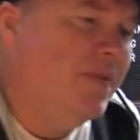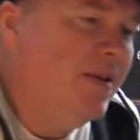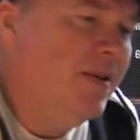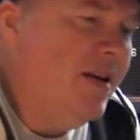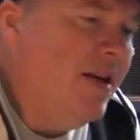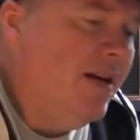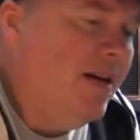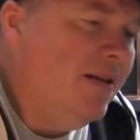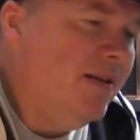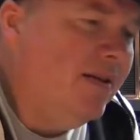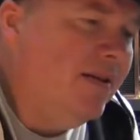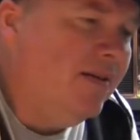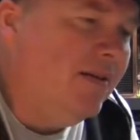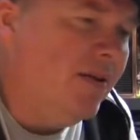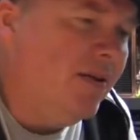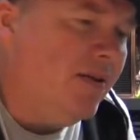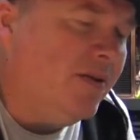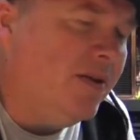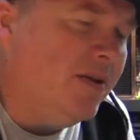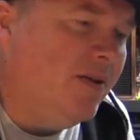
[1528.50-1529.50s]
they did a
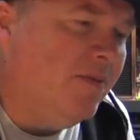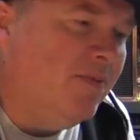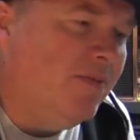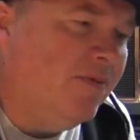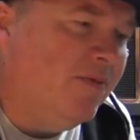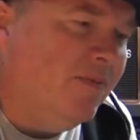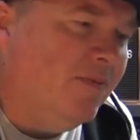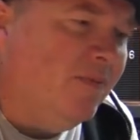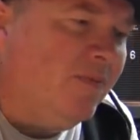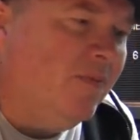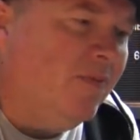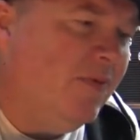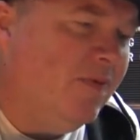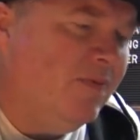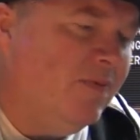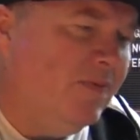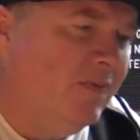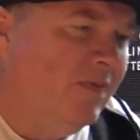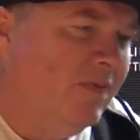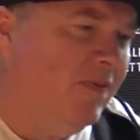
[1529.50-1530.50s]
good deal
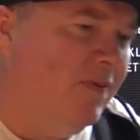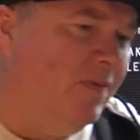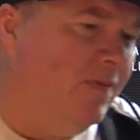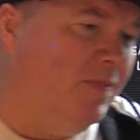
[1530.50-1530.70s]
for